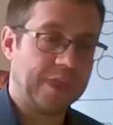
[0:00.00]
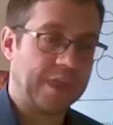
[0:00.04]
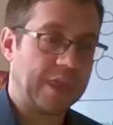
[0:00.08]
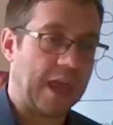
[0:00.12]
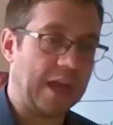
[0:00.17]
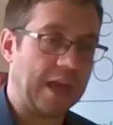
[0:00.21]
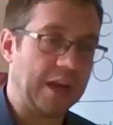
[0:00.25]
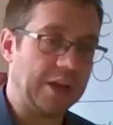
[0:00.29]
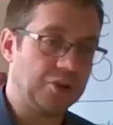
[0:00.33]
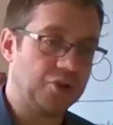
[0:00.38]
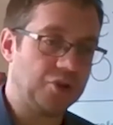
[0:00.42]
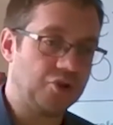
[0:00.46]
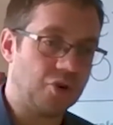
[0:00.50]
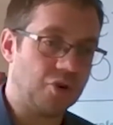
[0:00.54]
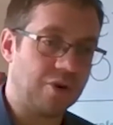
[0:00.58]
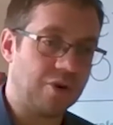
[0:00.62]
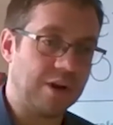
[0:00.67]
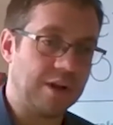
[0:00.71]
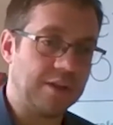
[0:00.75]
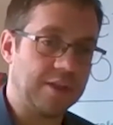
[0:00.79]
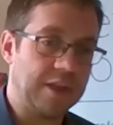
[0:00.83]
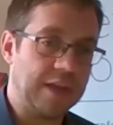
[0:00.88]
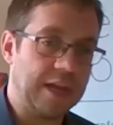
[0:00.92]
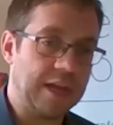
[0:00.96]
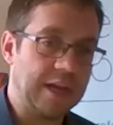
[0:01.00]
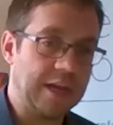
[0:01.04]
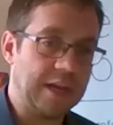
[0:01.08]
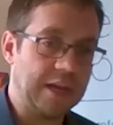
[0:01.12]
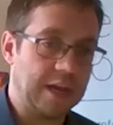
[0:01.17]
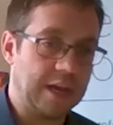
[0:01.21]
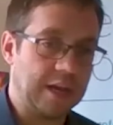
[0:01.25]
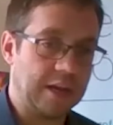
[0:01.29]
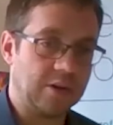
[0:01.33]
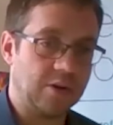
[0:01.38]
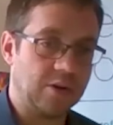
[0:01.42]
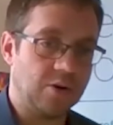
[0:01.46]
And during
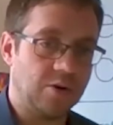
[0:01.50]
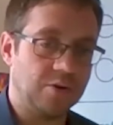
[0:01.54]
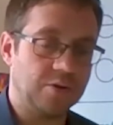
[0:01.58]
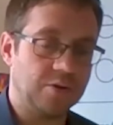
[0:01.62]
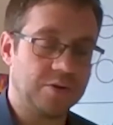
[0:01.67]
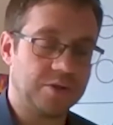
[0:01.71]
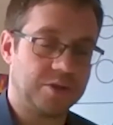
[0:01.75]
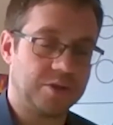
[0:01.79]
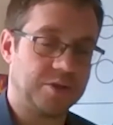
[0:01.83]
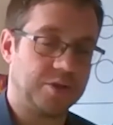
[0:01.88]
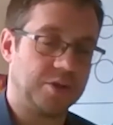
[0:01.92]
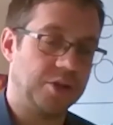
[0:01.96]
the course,